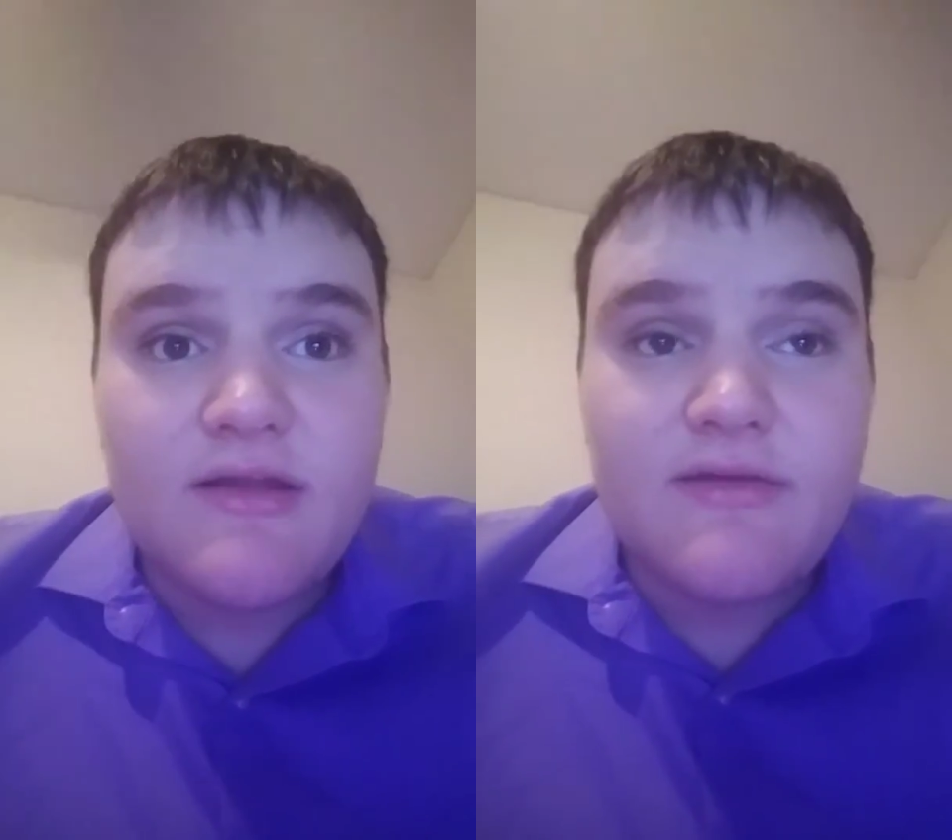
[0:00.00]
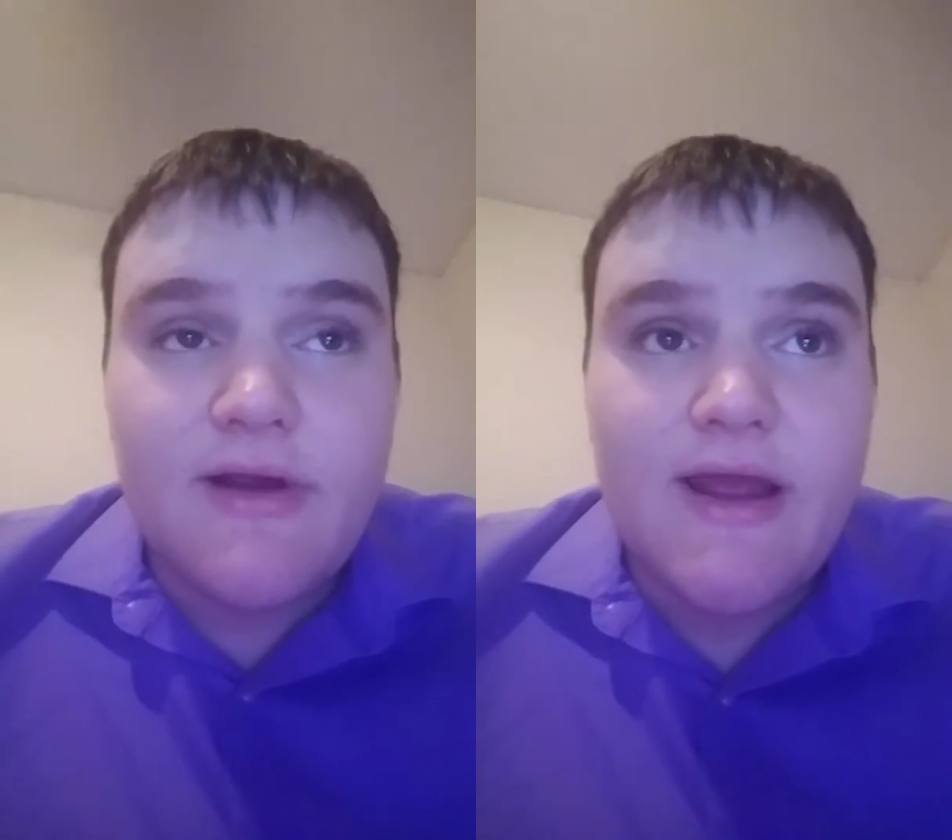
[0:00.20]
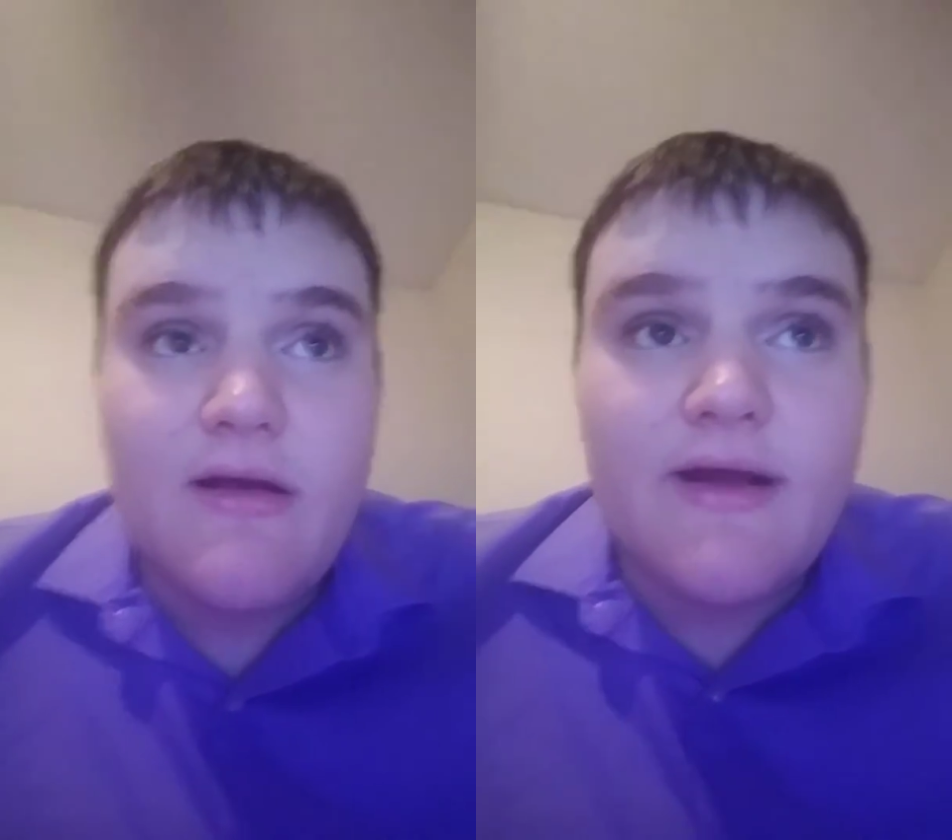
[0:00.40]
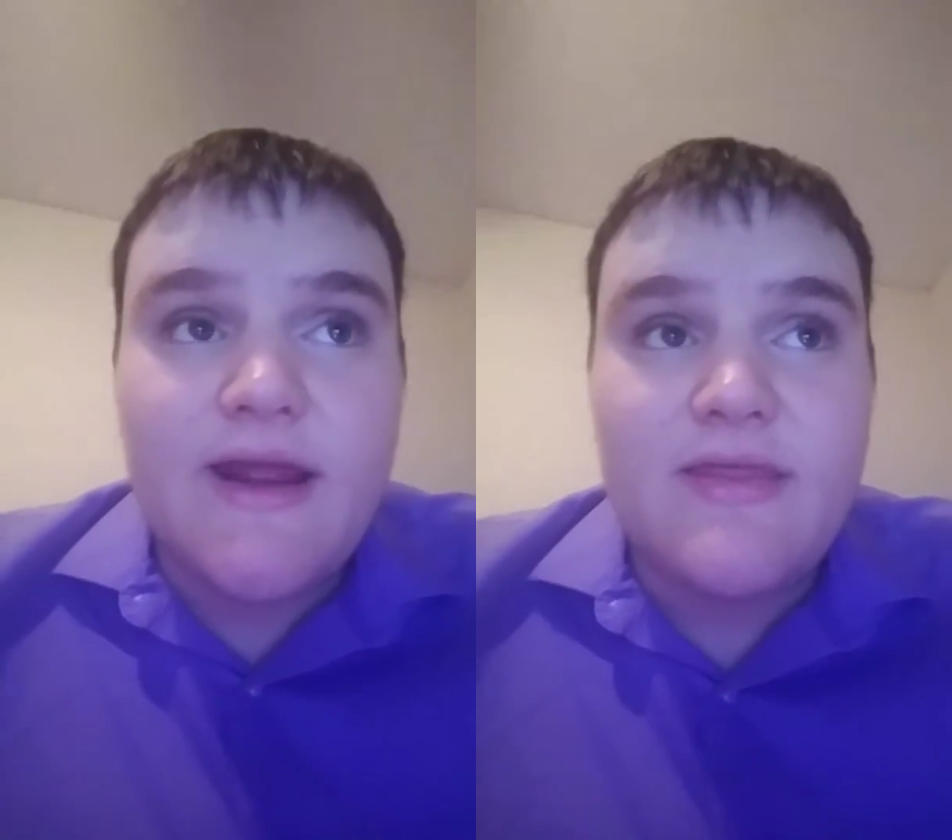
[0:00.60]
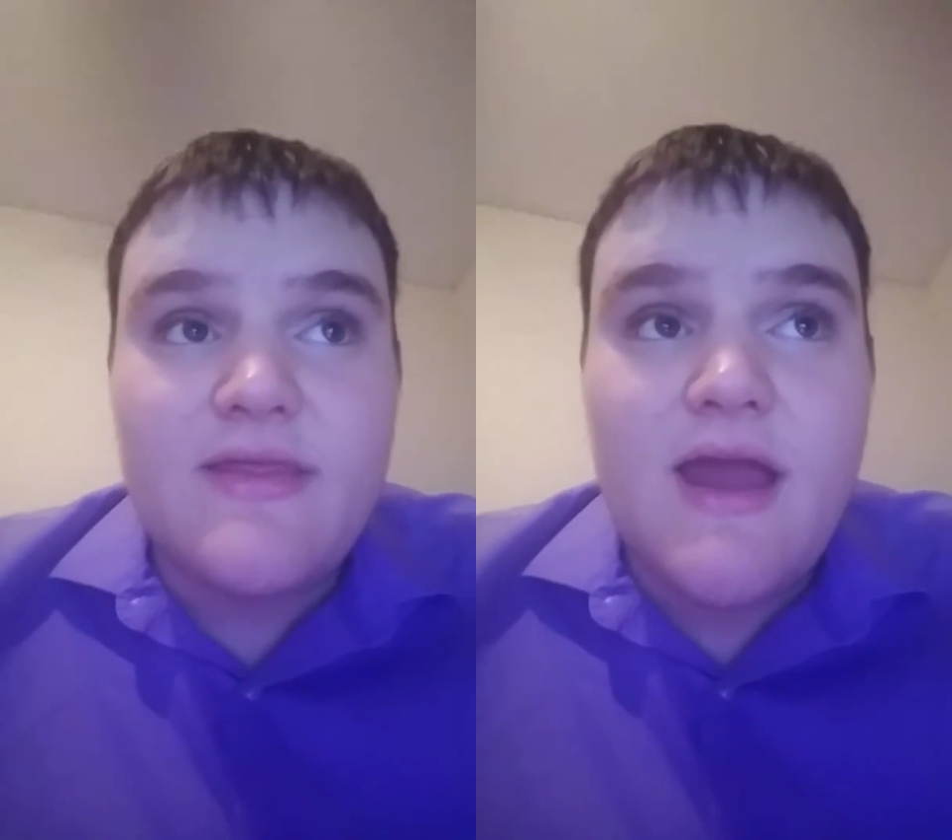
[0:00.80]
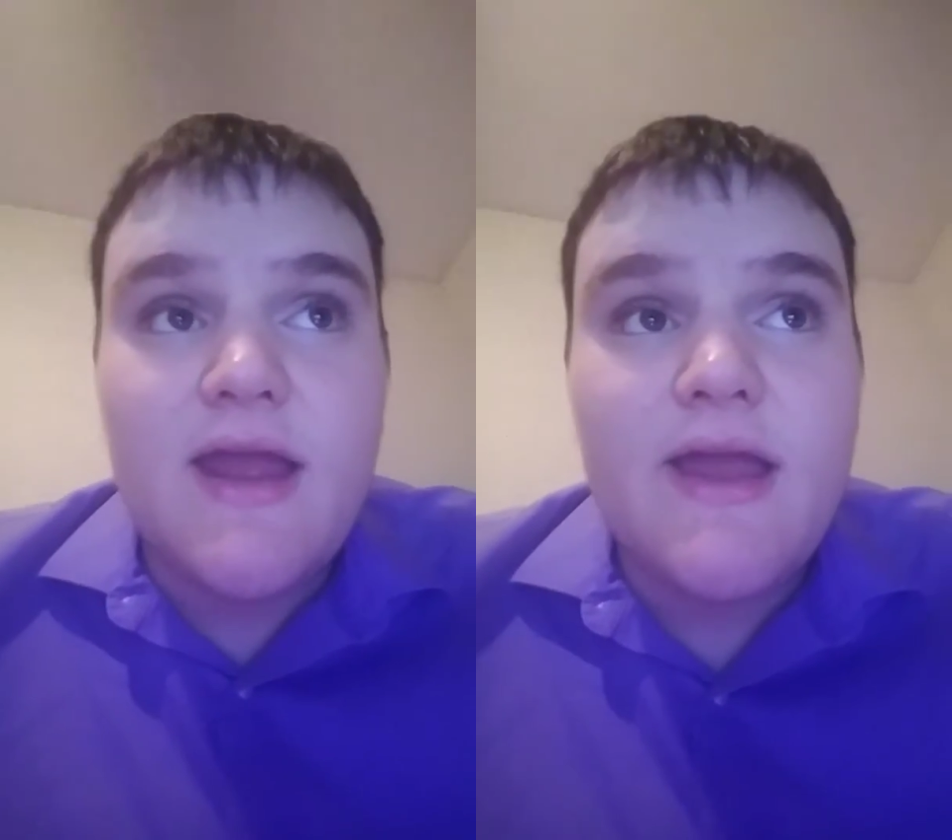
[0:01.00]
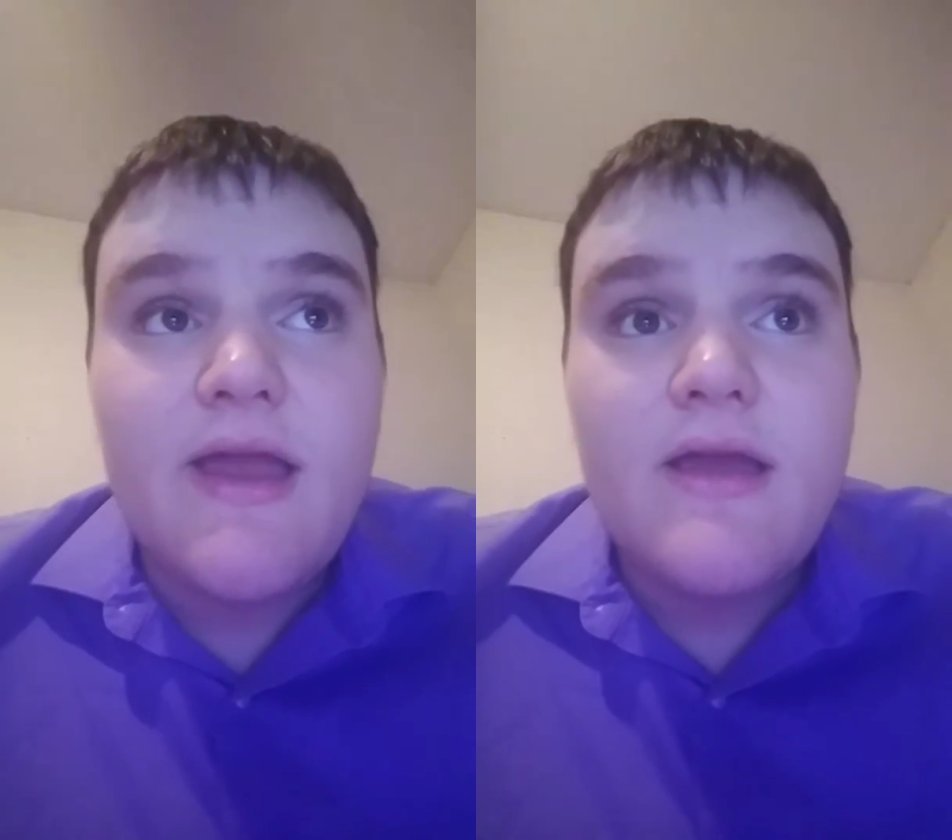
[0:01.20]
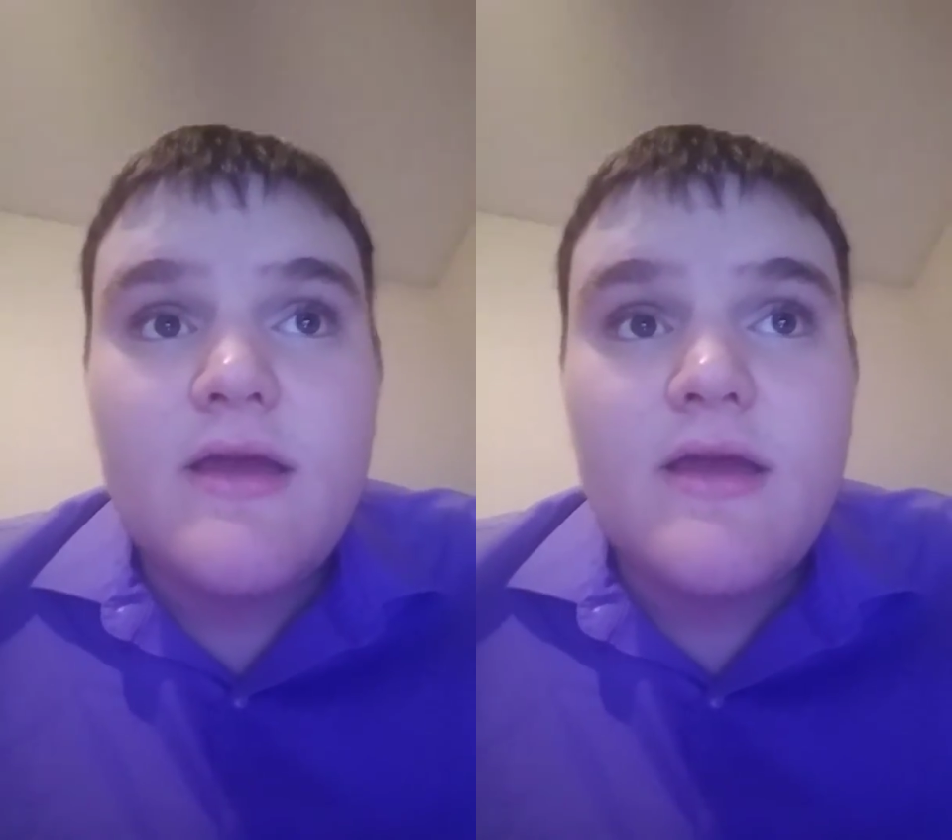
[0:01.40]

3 or anything.